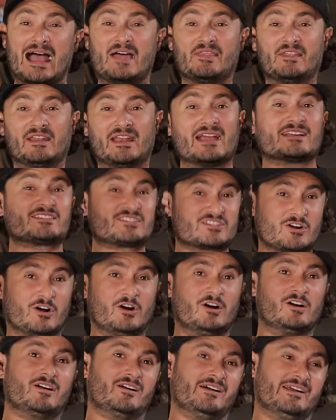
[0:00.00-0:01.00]
And the next
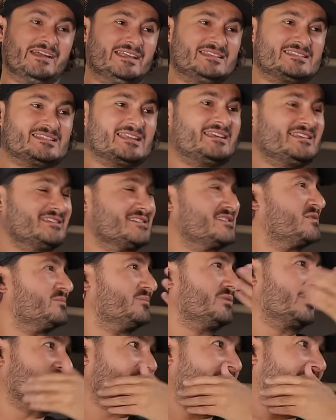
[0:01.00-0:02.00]
car is his
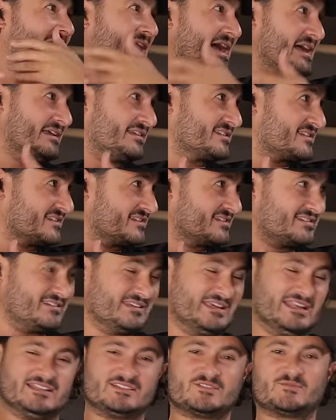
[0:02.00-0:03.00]
Miura S.
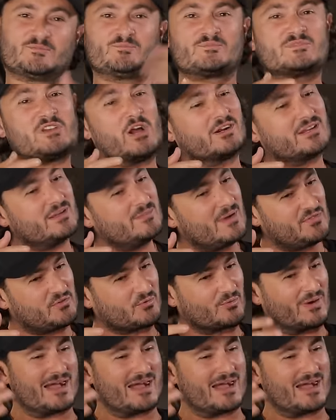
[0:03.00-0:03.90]
And it's talking about the